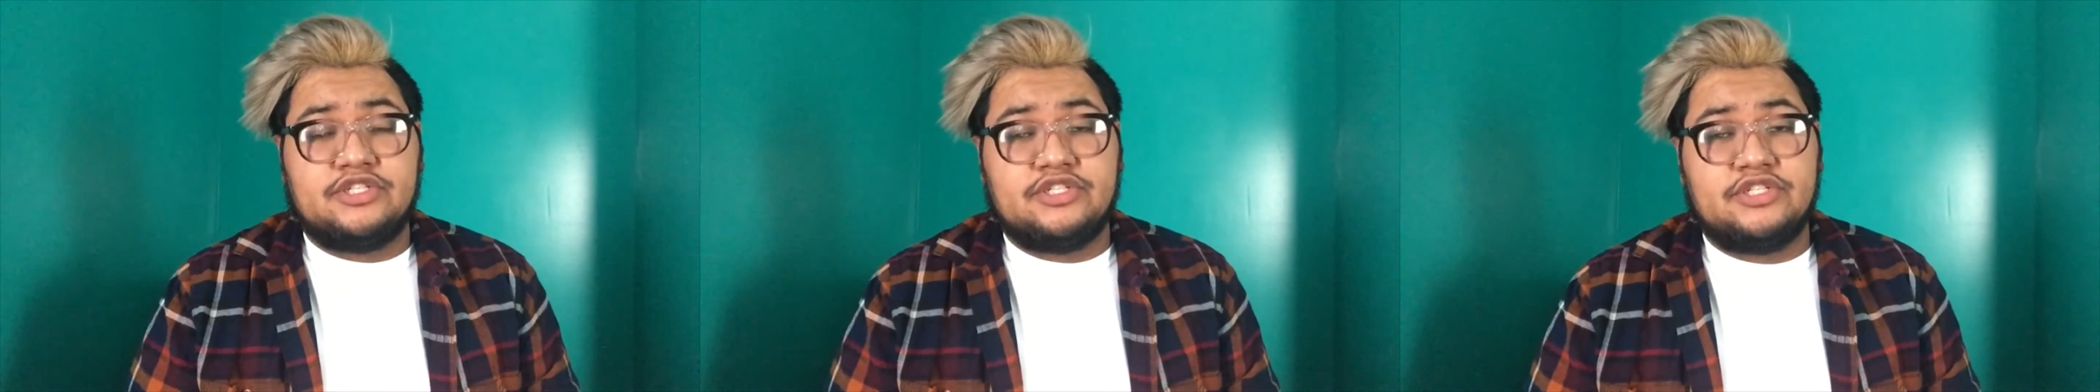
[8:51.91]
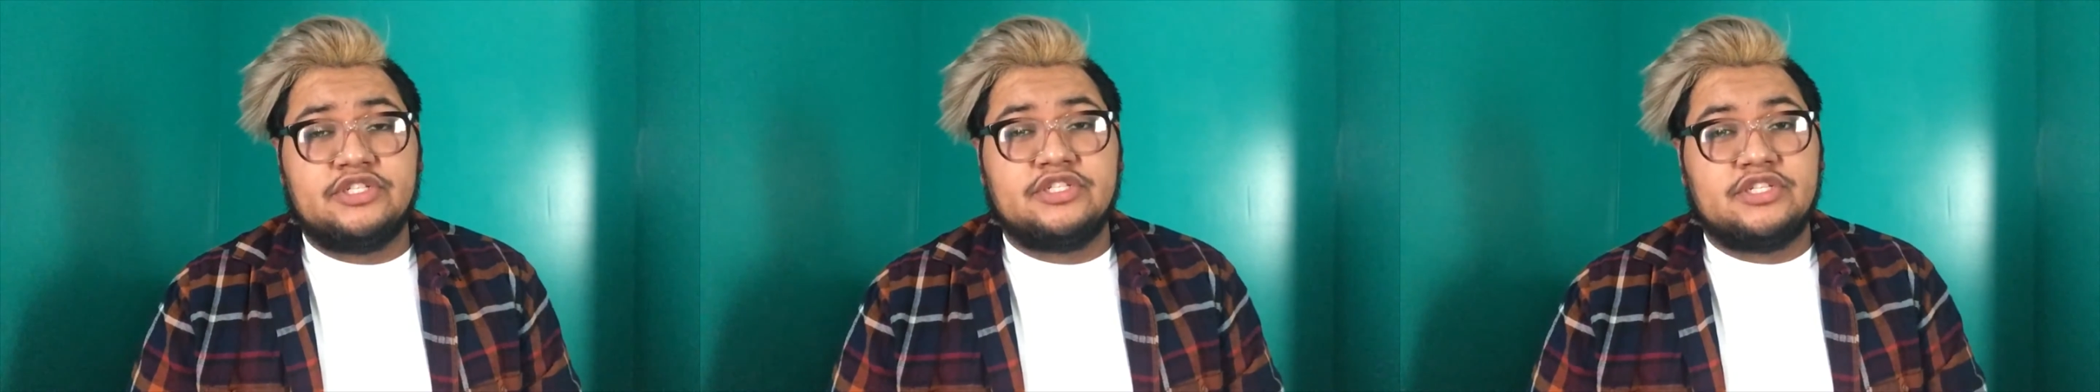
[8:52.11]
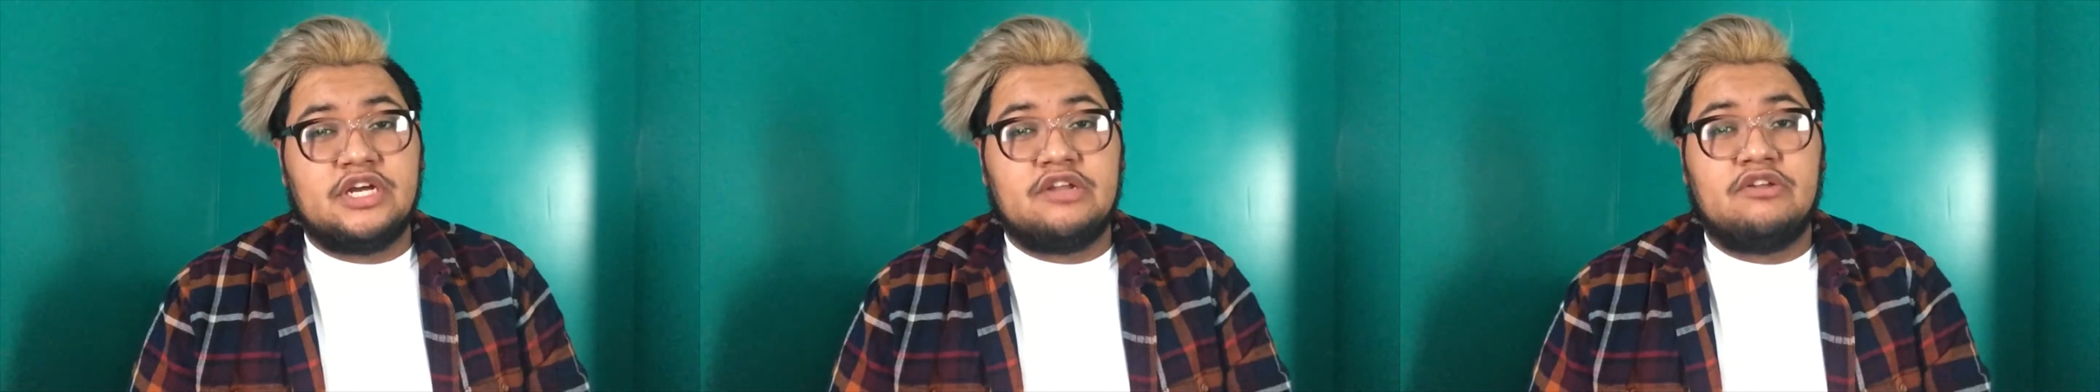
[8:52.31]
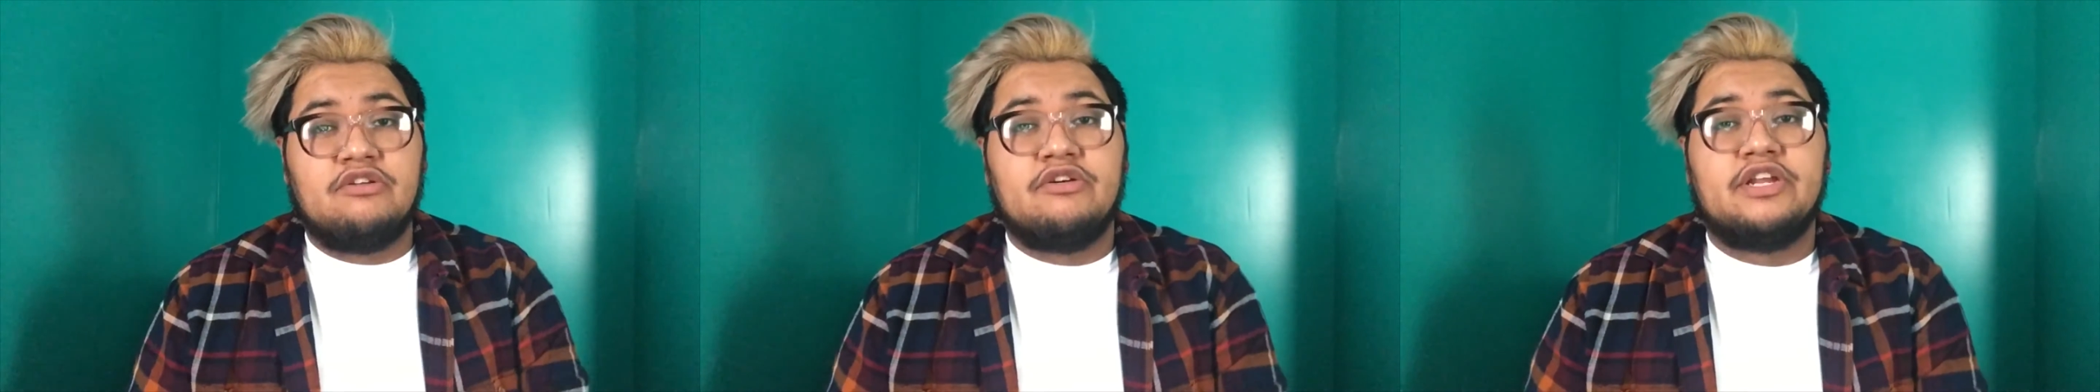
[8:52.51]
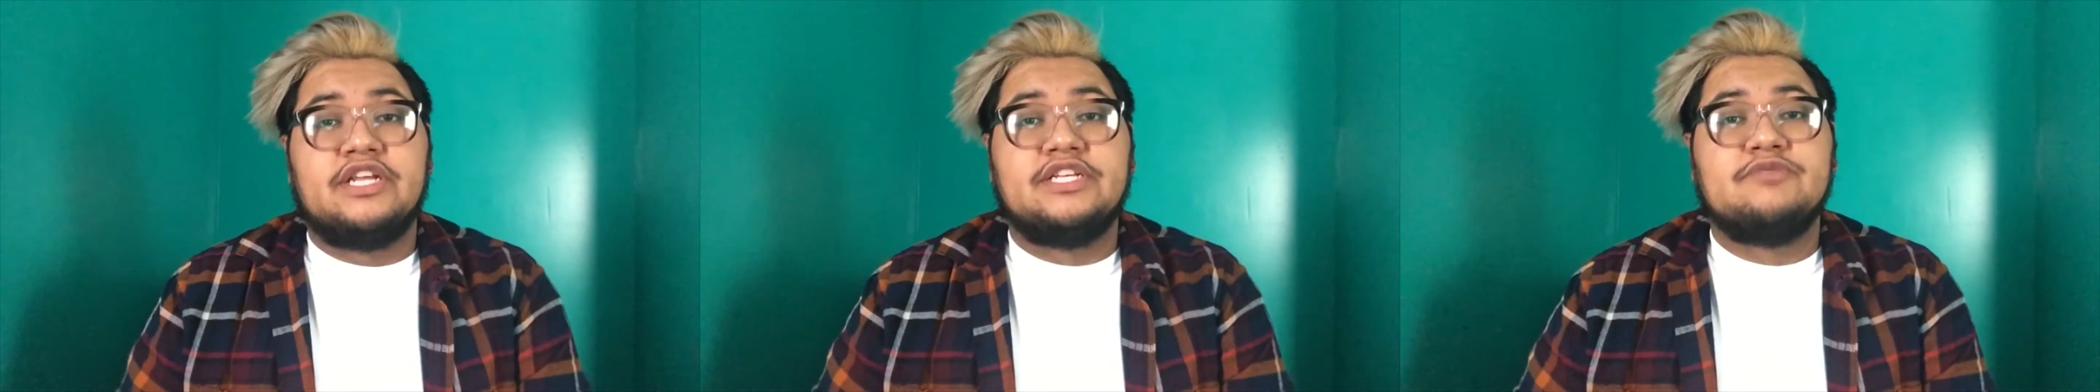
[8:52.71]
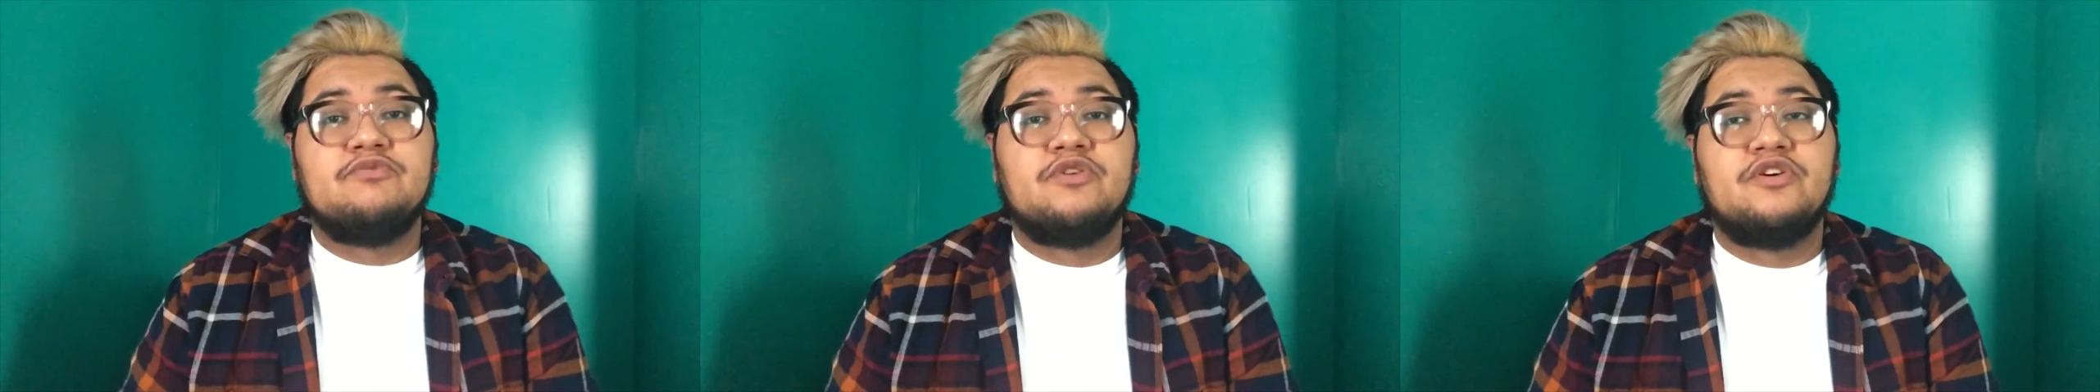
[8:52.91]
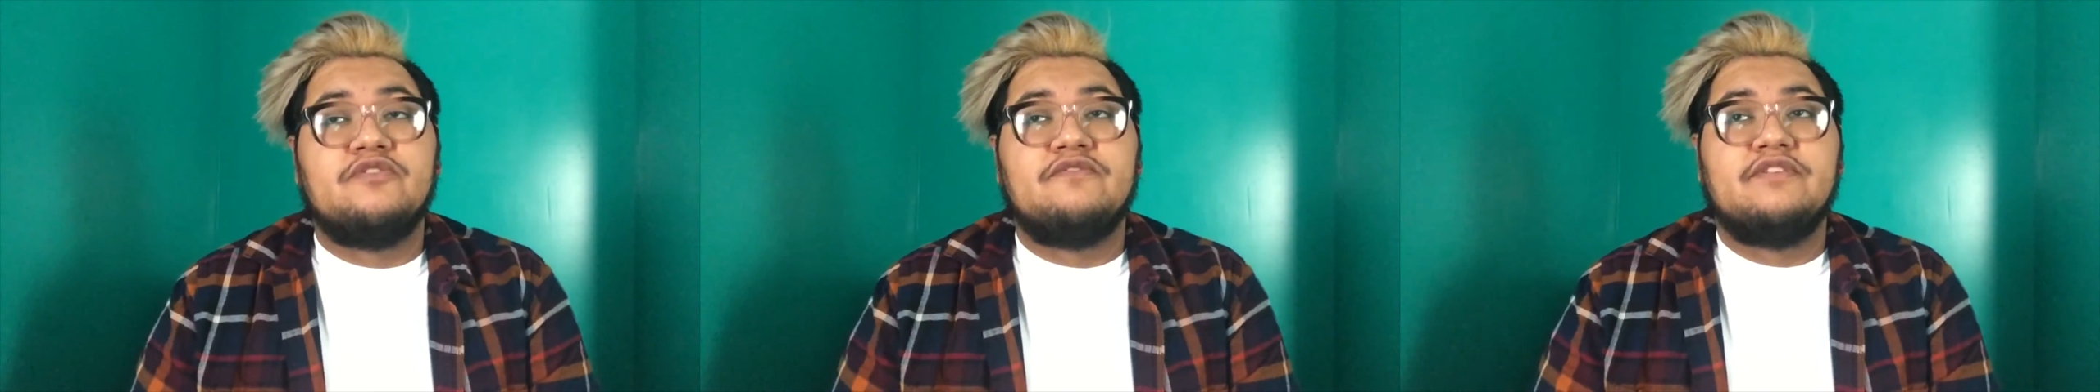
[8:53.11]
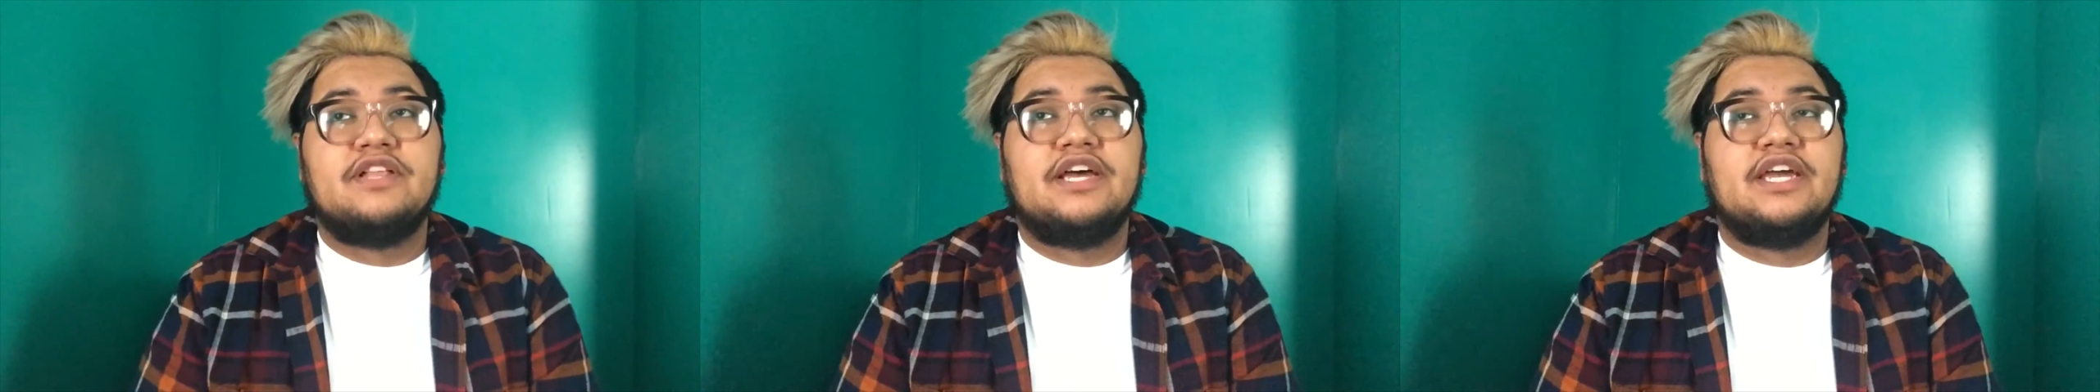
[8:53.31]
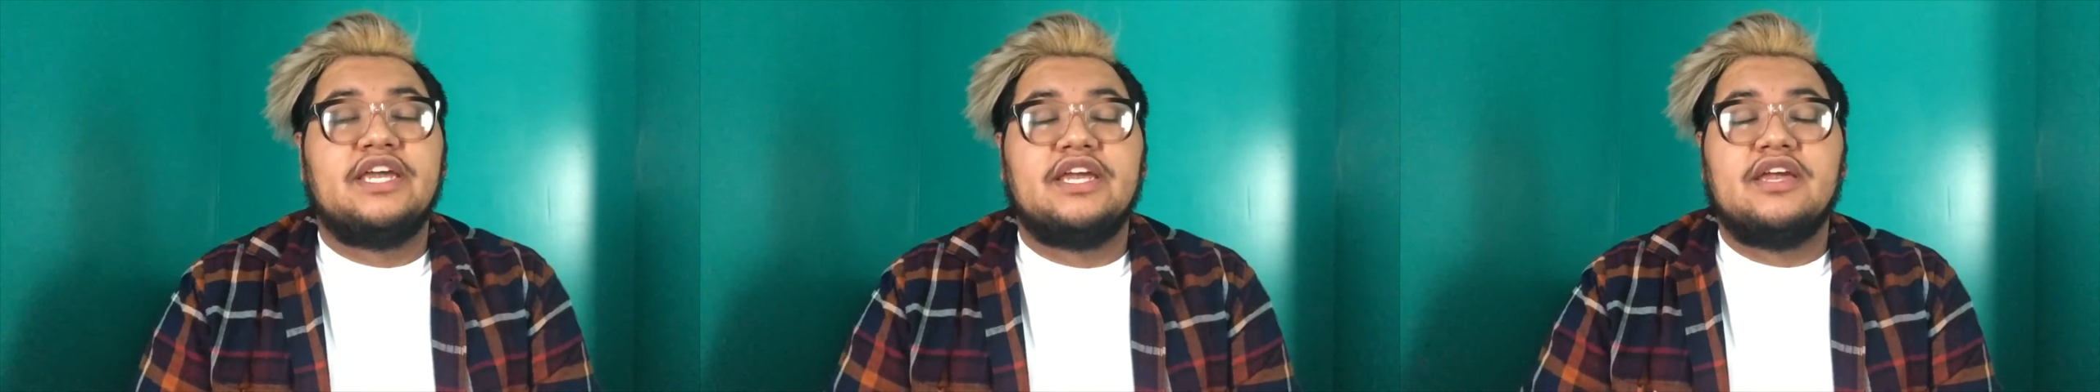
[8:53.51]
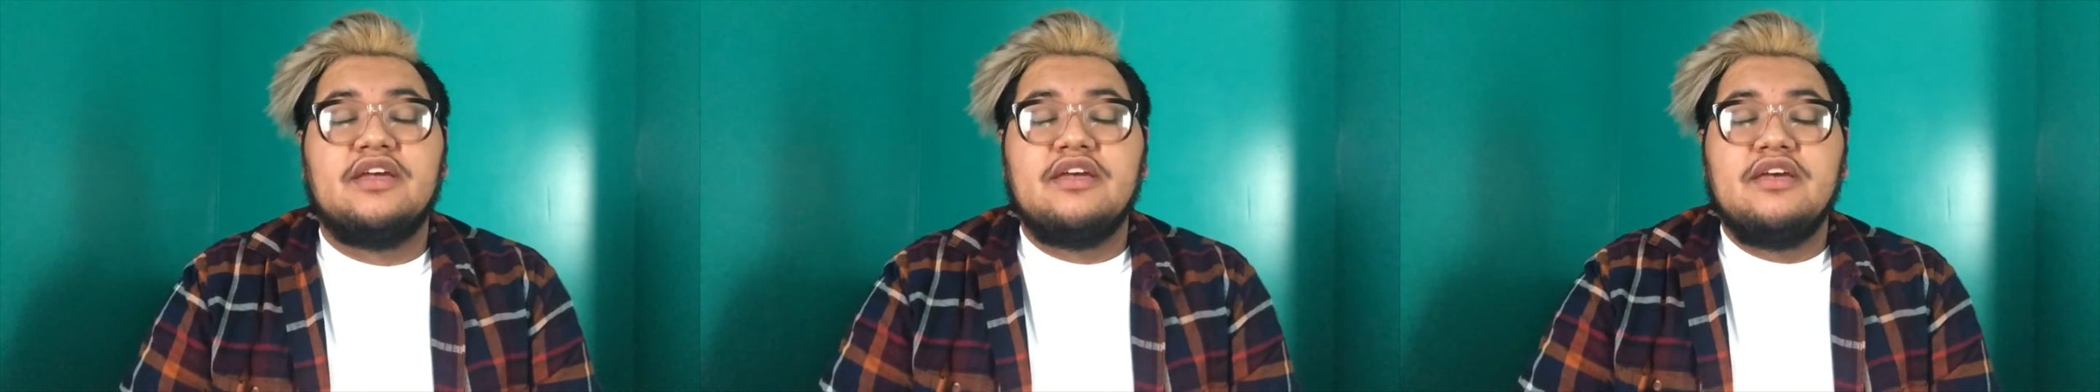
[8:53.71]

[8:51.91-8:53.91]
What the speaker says: download is more of like